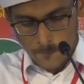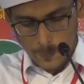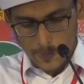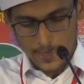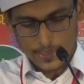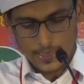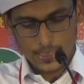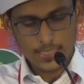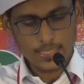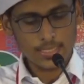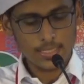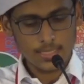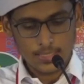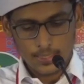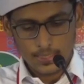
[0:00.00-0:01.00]
That is,
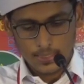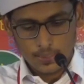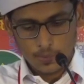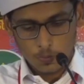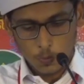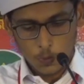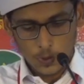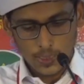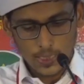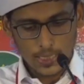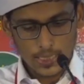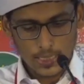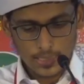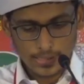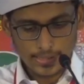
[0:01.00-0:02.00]

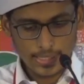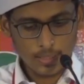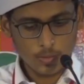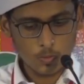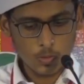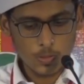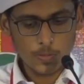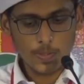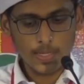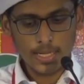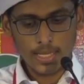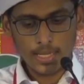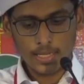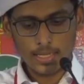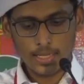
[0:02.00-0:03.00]
Bukhil, Tarkus
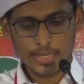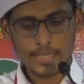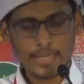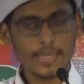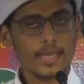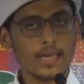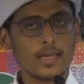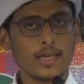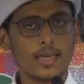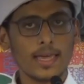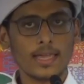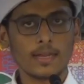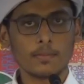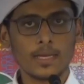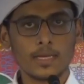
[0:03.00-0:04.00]
Salah, Riya,
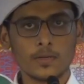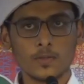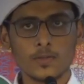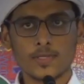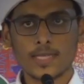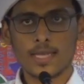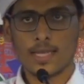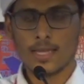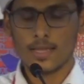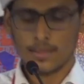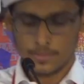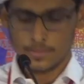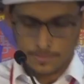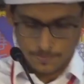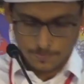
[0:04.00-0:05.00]
and Man'uz
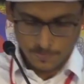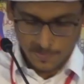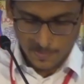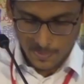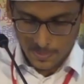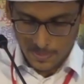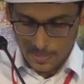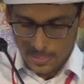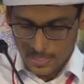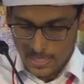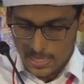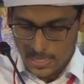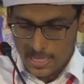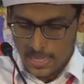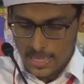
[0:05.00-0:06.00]
Zakah.
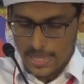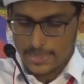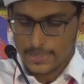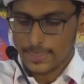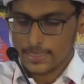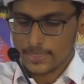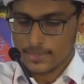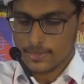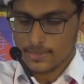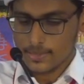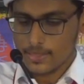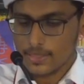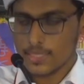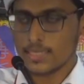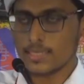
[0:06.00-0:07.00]
And
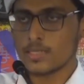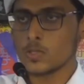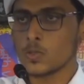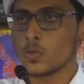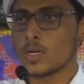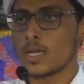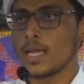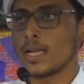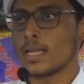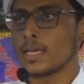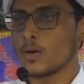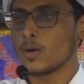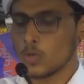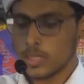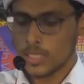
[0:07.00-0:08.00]
then in the Surah
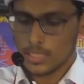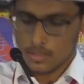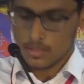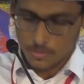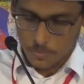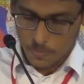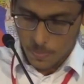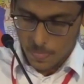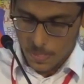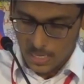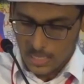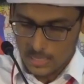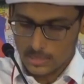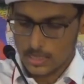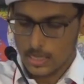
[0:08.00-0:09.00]
Al-Kawthar,
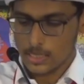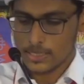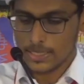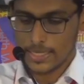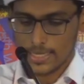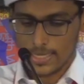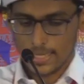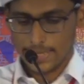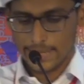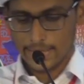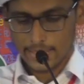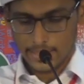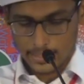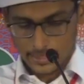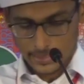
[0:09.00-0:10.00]
Allah
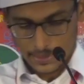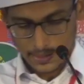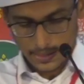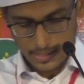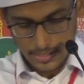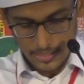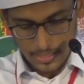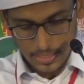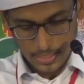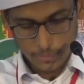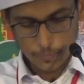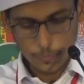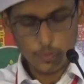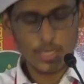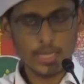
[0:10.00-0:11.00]
declared in
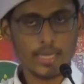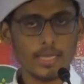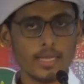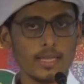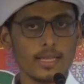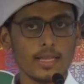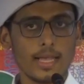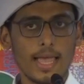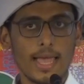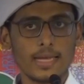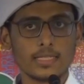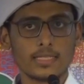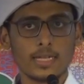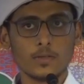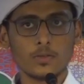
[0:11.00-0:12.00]
fully
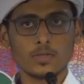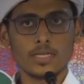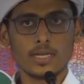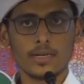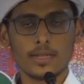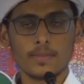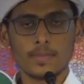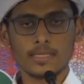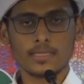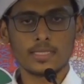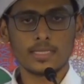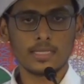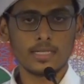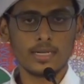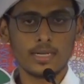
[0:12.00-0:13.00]
encountering
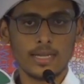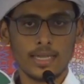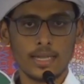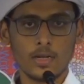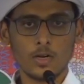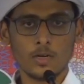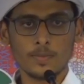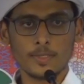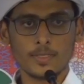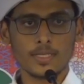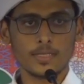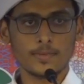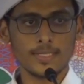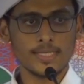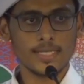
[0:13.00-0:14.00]
method in
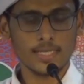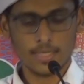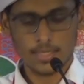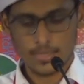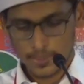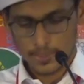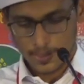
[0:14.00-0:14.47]
opposite version.